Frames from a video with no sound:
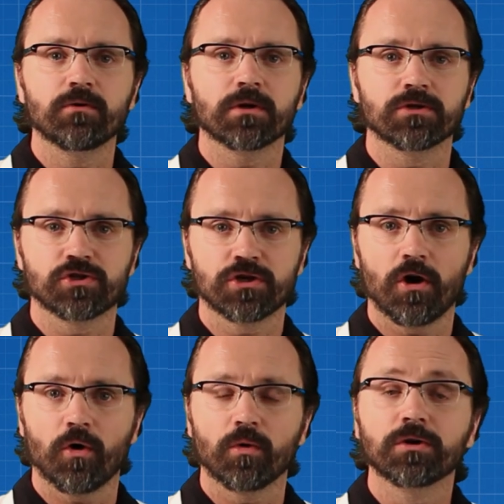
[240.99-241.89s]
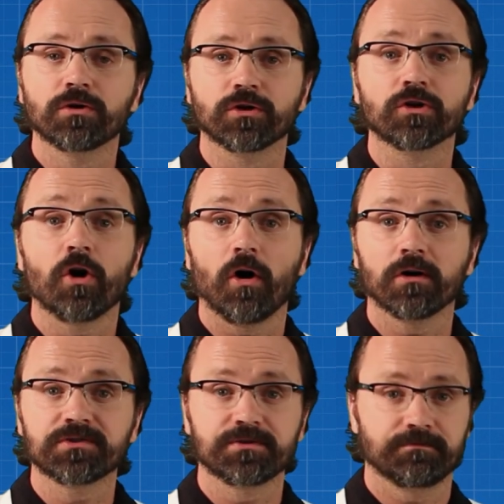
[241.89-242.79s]
if you can show good
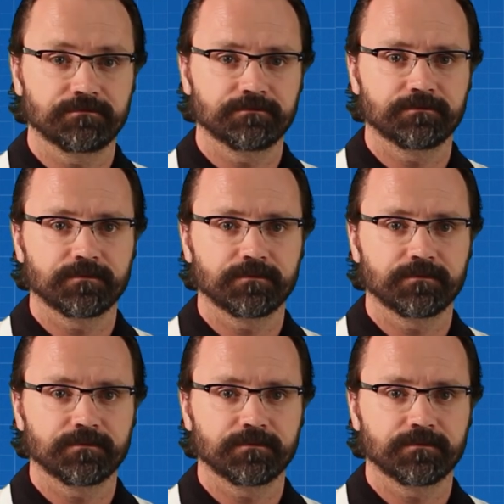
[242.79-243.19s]
cause.